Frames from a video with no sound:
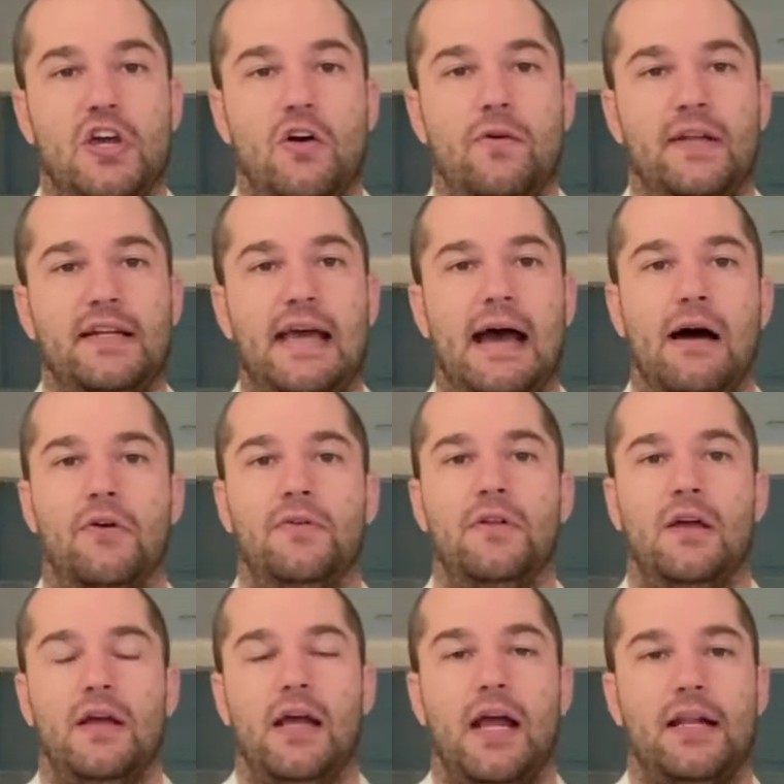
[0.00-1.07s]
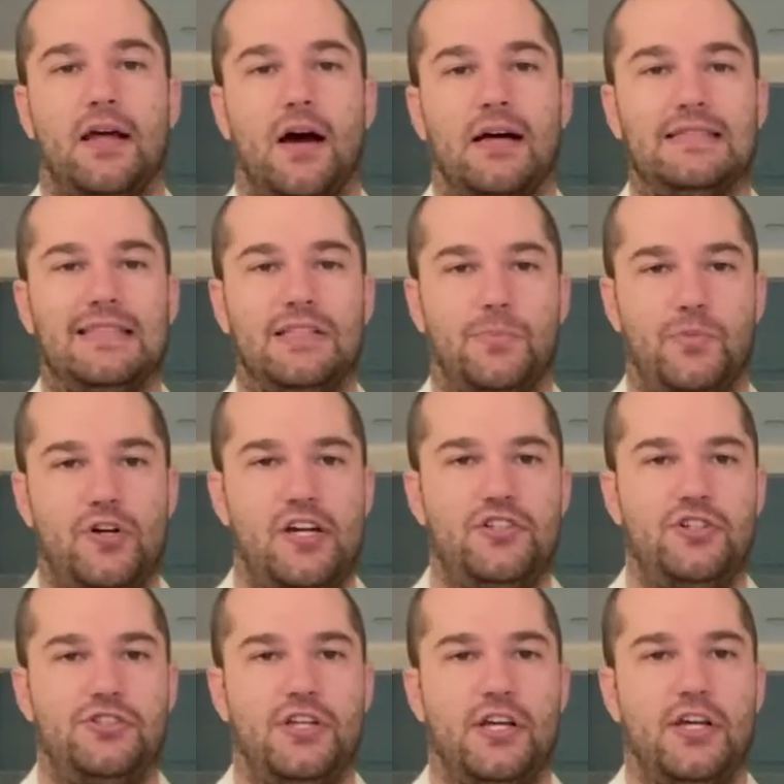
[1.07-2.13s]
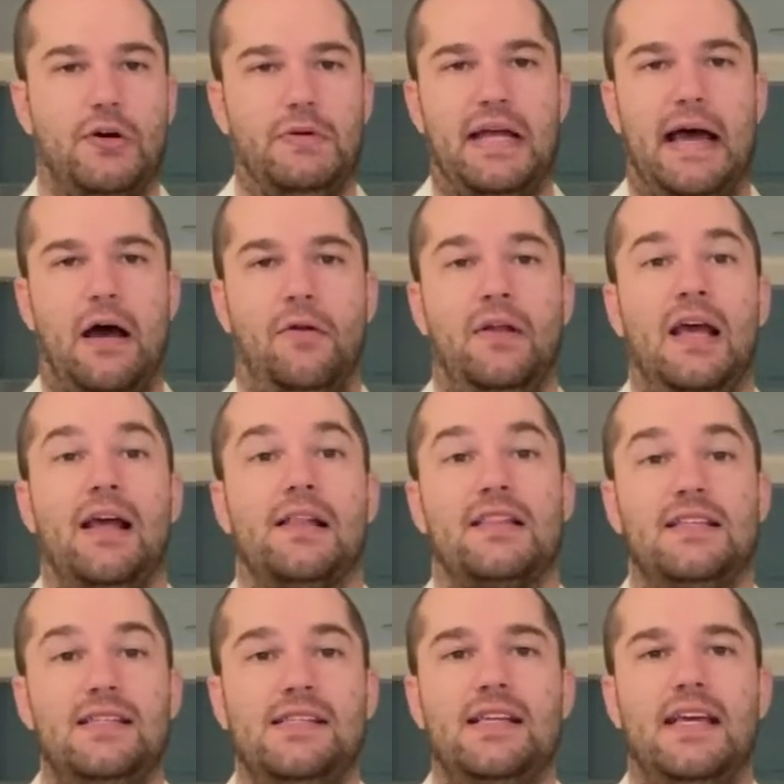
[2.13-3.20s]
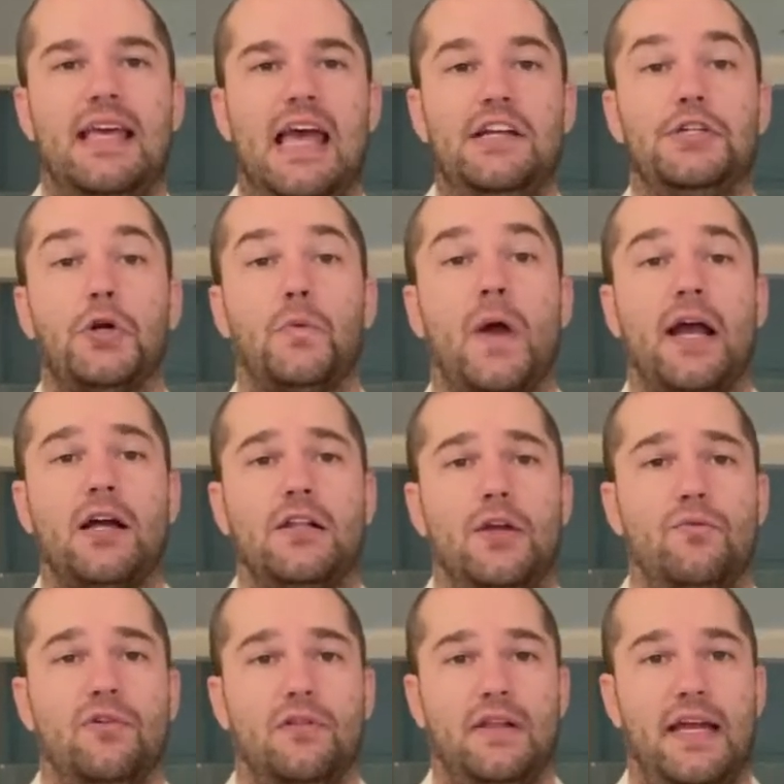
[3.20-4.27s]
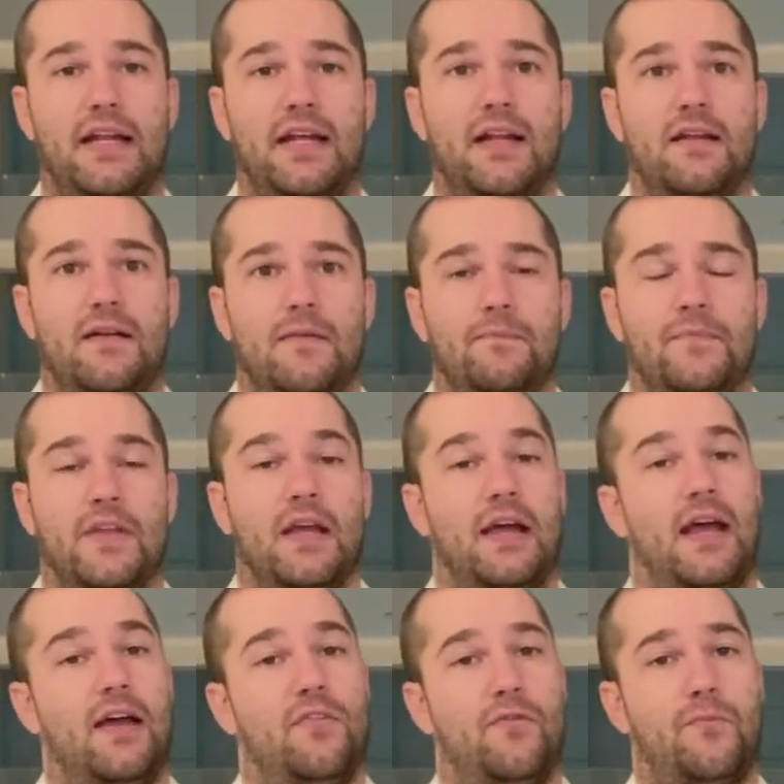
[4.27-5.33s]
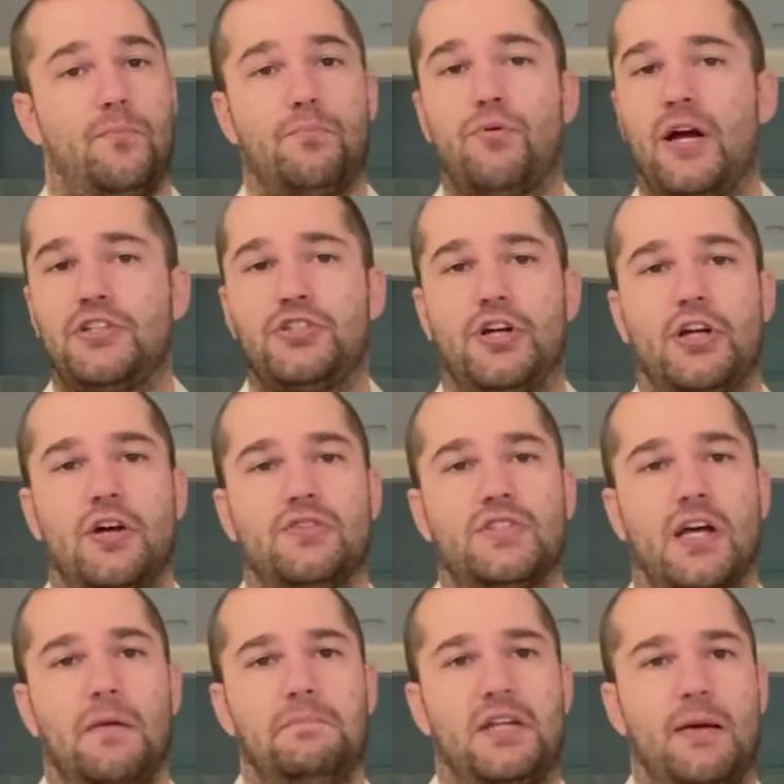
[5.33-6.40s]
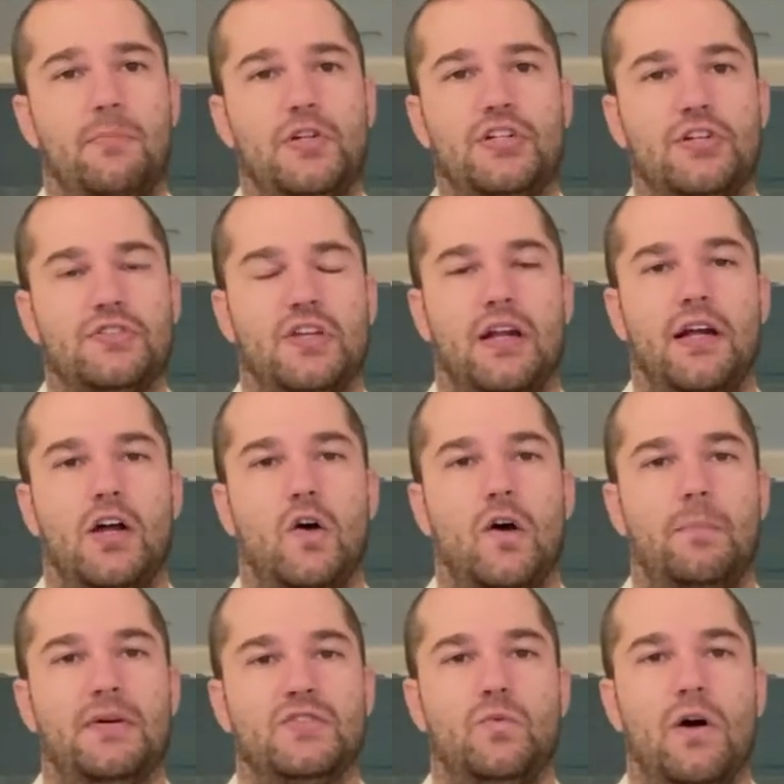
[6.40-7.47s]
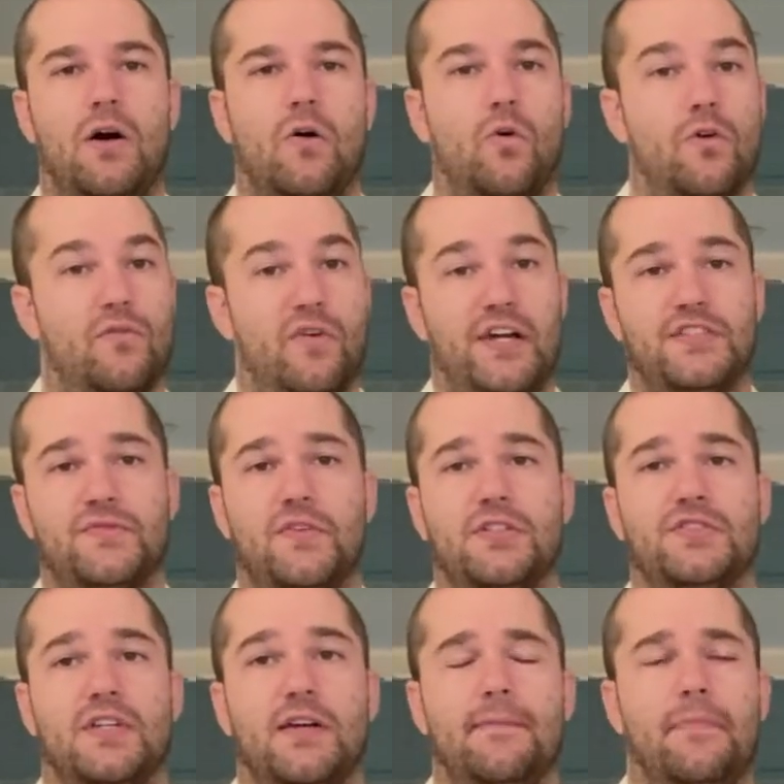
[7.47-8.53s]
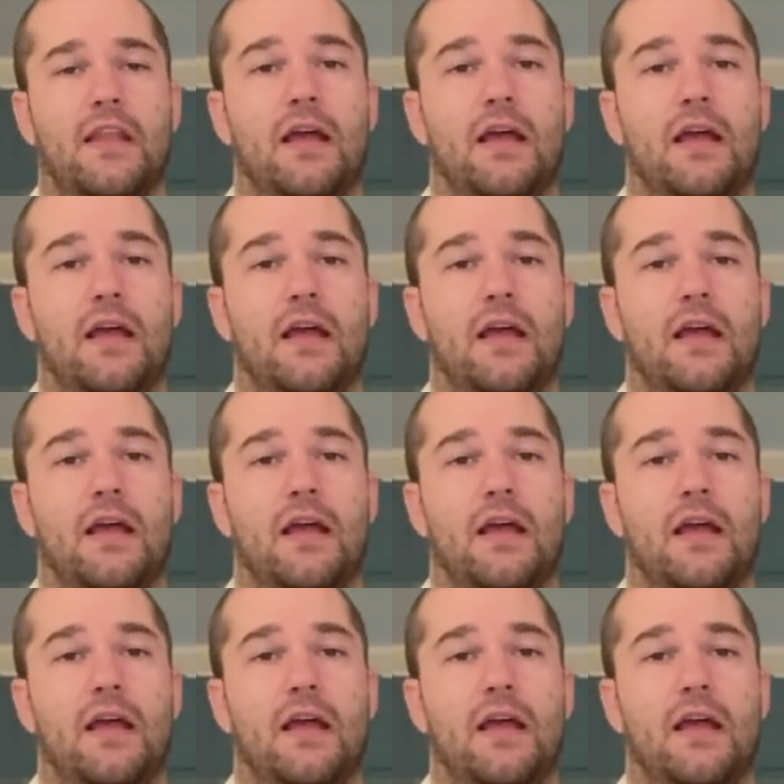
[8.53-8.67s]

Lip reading: going down and causing the pressure to go down, this is again directly related. If pressure goes up, temperature is going to go up as well, or vice versa.